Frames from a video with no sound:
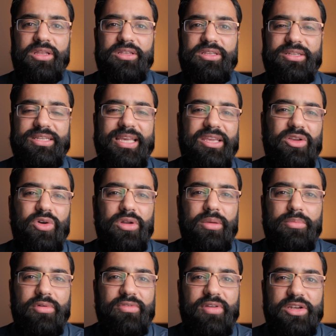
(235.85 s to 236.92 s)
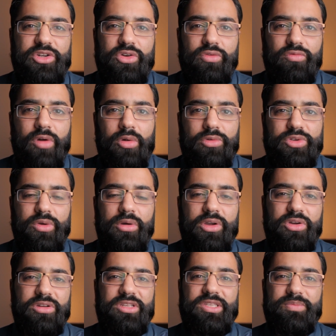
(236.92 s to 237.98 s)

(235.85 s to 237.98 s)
to take on a professional role, so I couldn't